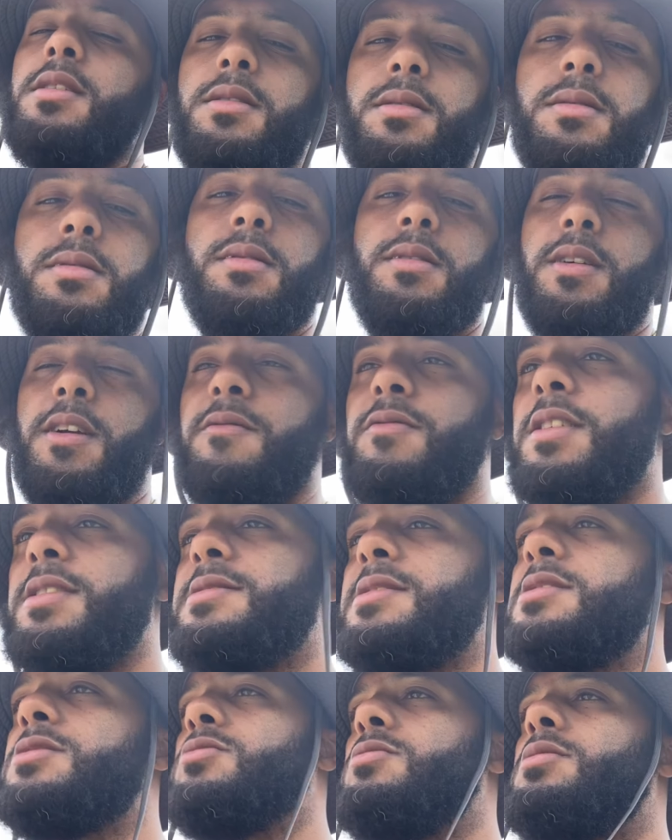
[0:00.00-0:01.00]
it. If they
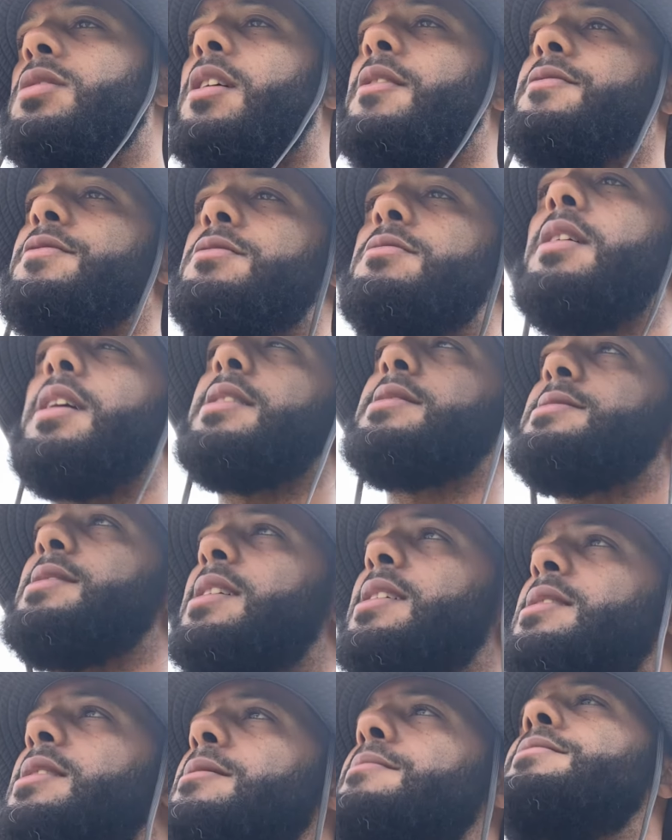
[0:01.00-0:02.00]
sent you an offer, you got to
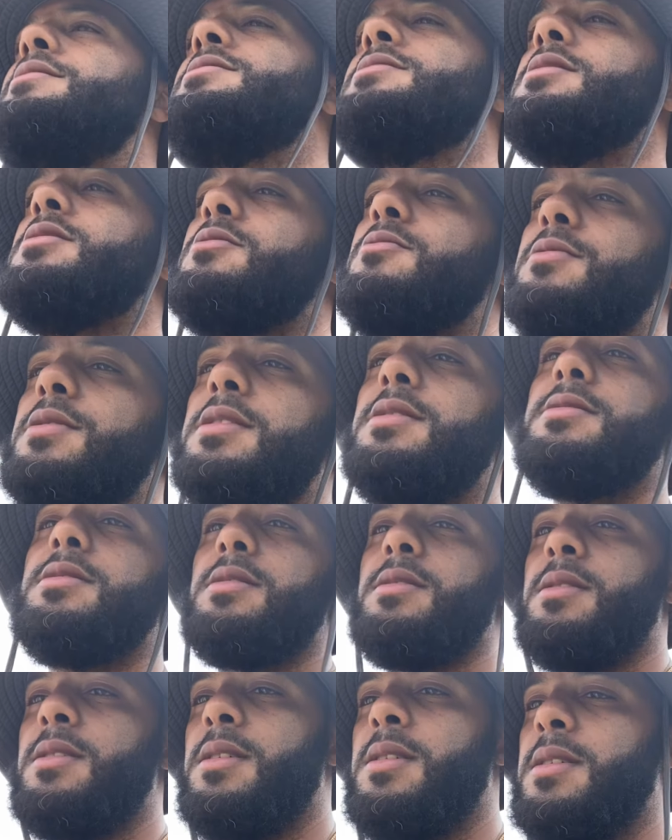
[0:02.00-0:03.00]
sign that bitch. And the
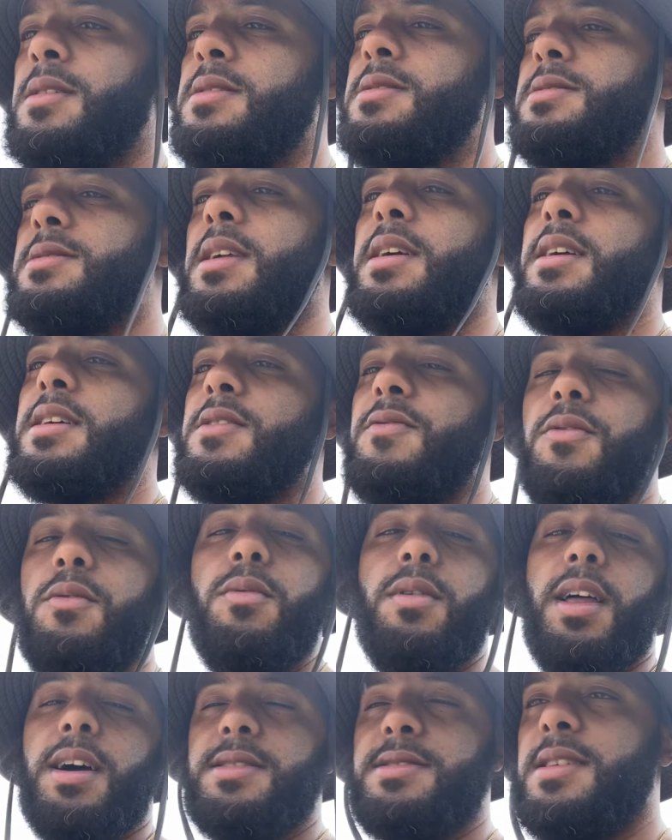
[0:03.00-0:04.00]
reason stands for
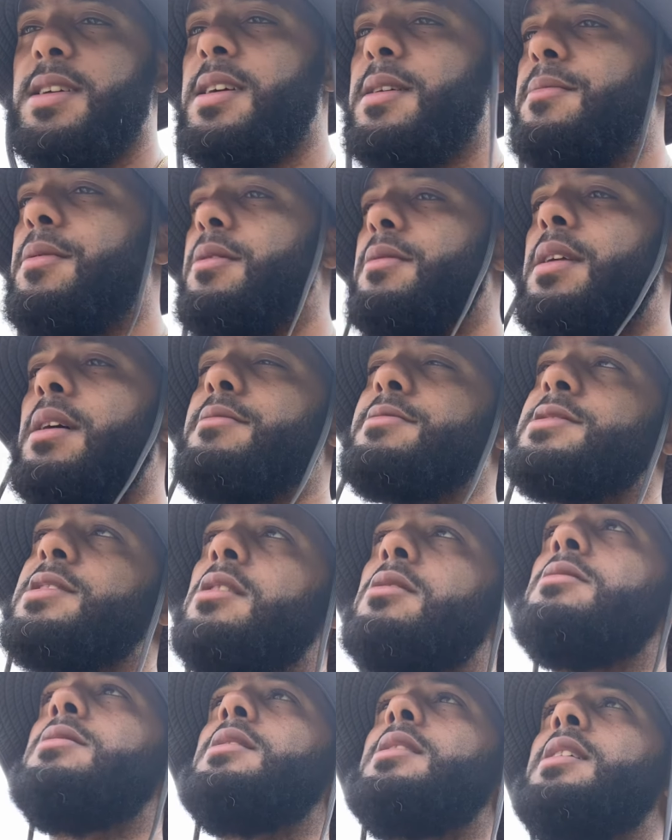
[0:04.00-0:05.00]
what I said, bro, and I was talking to